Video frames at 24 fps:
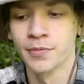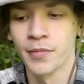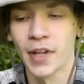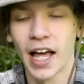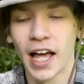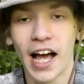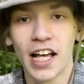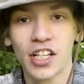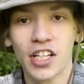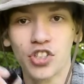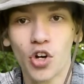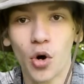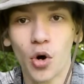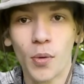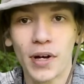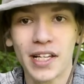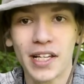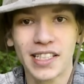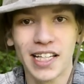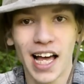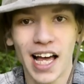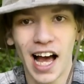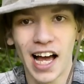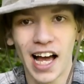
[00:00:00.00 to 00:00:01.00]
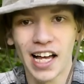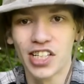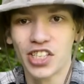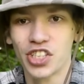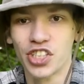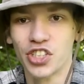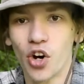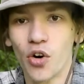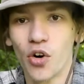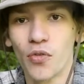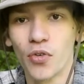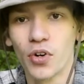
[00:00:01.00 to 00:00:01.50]
As always guys,
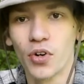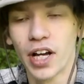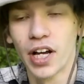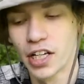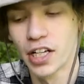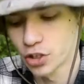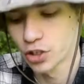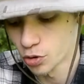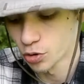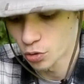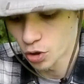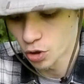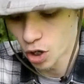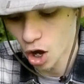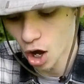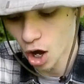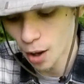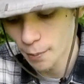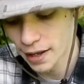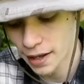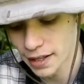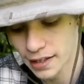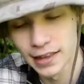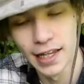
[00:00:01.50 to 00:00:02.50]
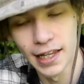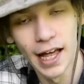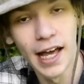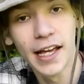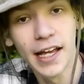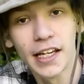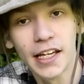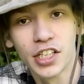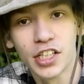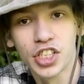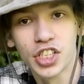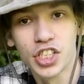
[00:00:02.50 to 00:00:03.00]
don't forget to comment,
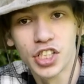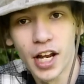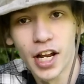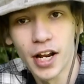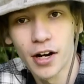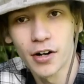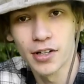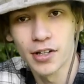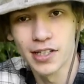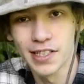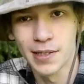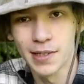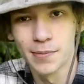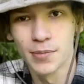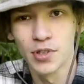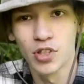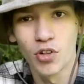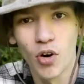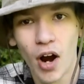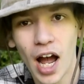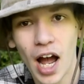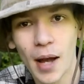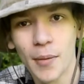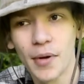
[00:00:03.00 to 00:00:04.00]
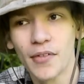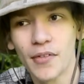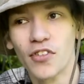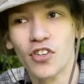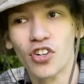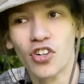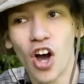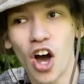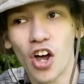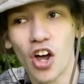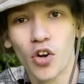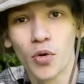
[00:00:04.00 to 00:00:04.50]
like, share, and subscribe if you're
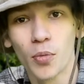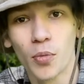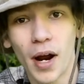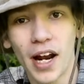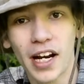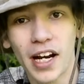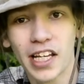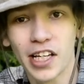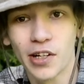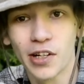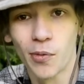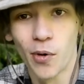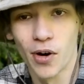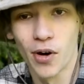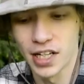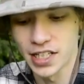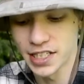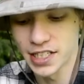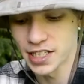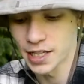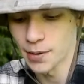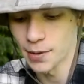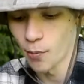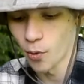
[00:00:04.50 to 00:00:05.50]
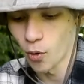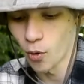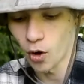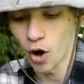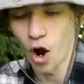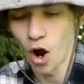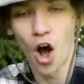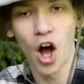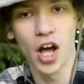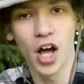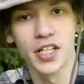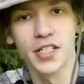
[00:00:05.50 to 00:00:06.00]
not already and want to see more
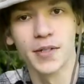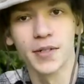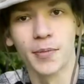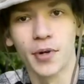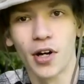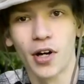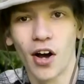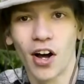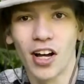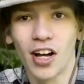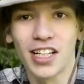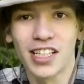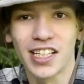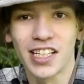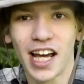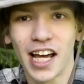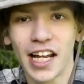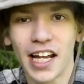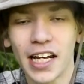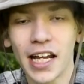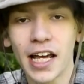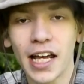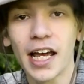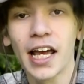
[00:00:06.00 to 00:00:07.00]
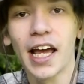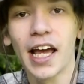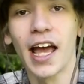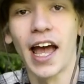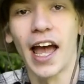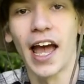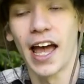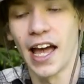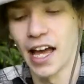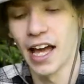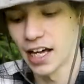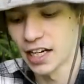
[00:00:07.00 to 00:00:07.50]
awesome content.
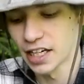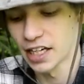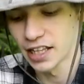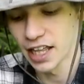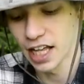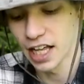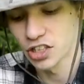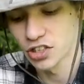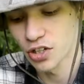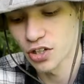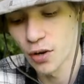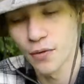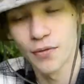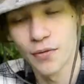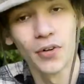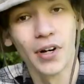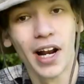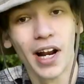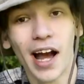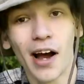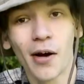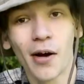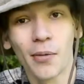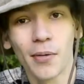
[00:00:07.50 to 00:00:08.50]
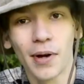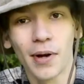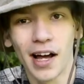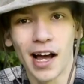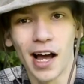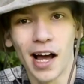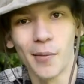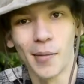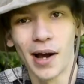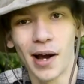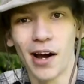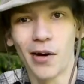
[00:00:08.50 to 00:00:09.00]
And that's all for now.
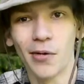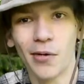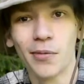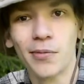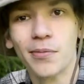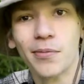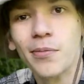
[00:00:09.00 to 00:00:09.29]
I'm out.